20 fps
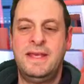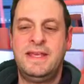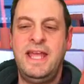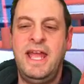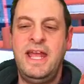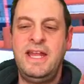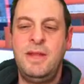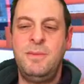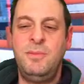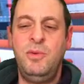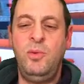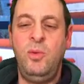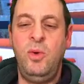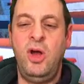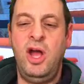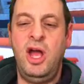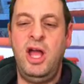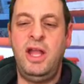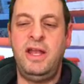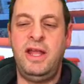game number
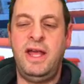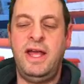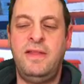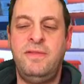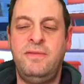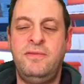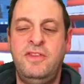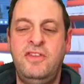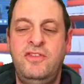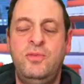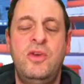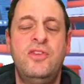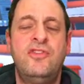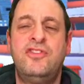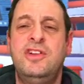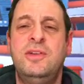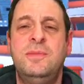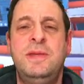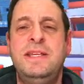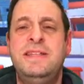one and this
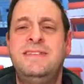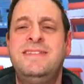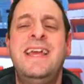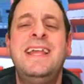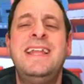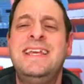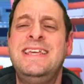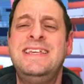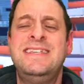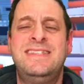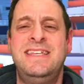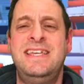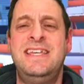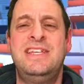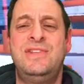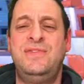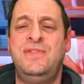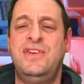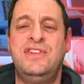one's going to be dead easy it's